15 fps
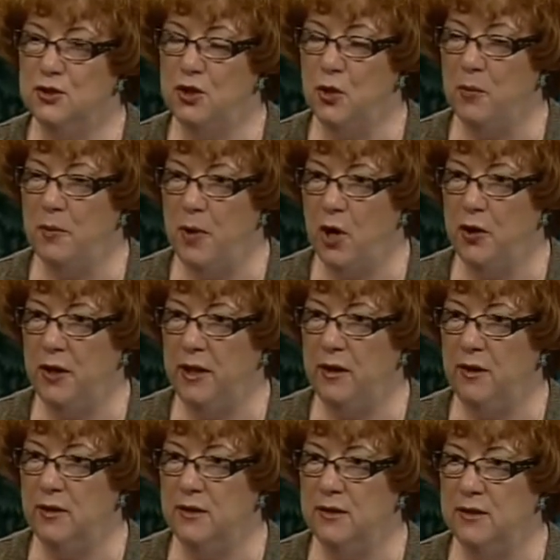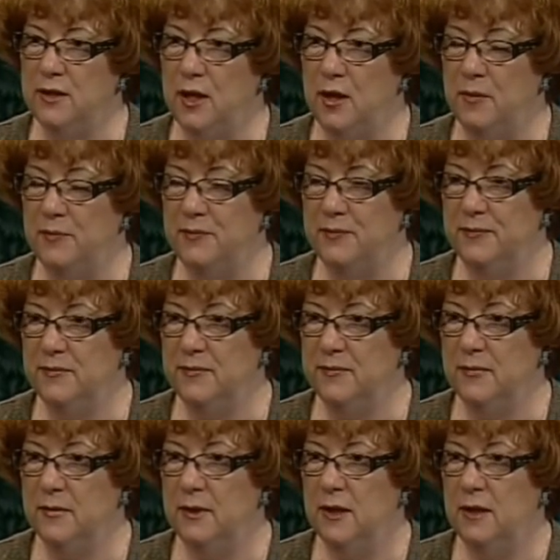So, Marty, um,
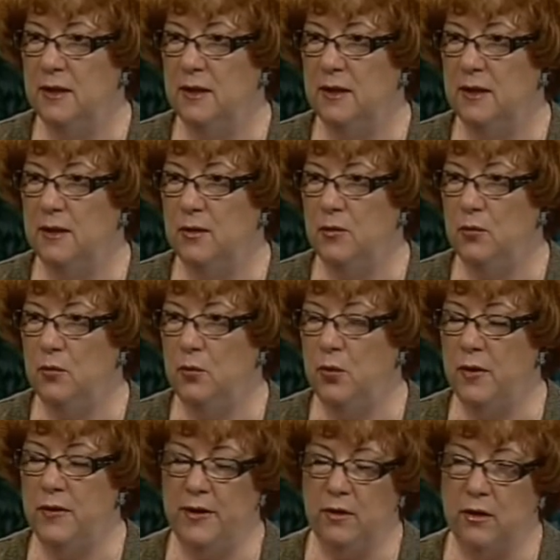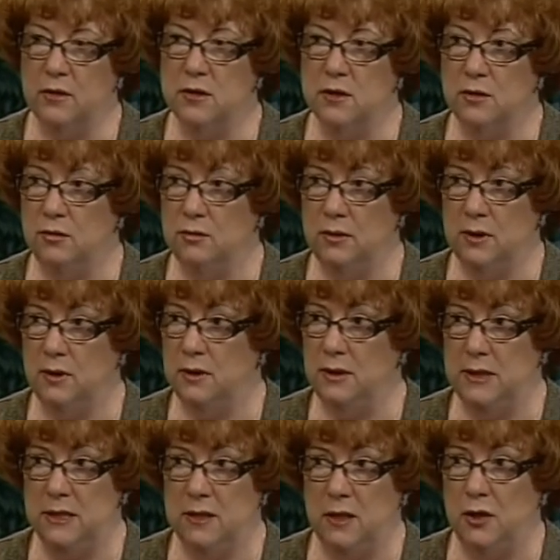were so at
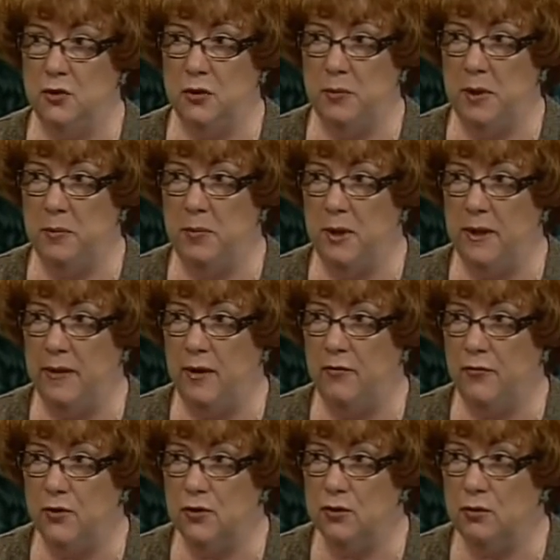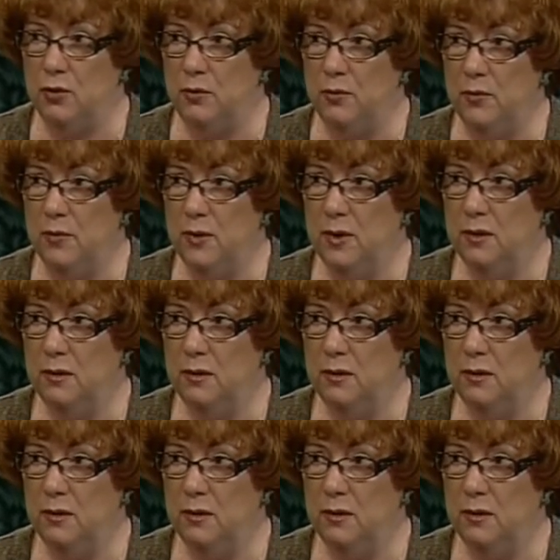least 100 people in that first group?